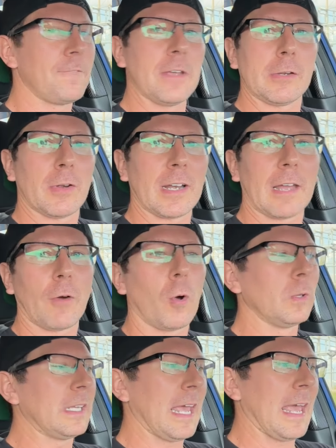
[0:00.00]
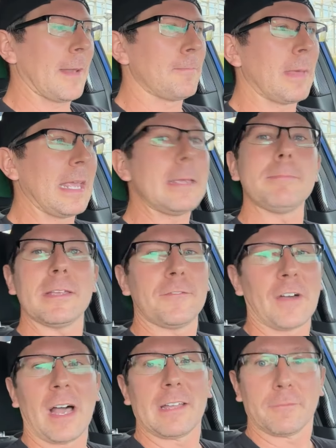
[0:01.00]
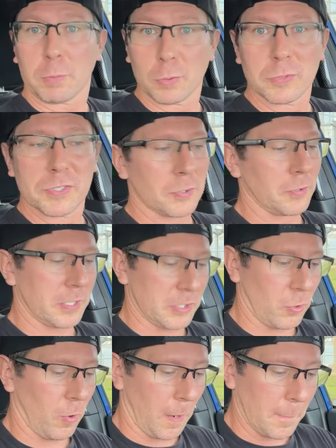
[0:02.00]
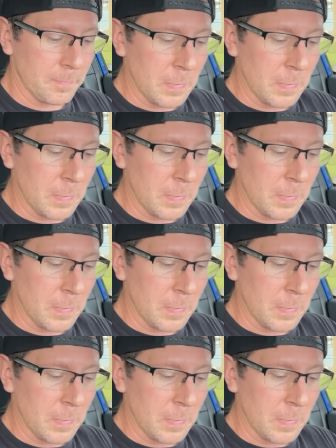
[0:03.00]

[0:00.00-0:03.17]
figuring I've only had maybe 5 pulls on this car.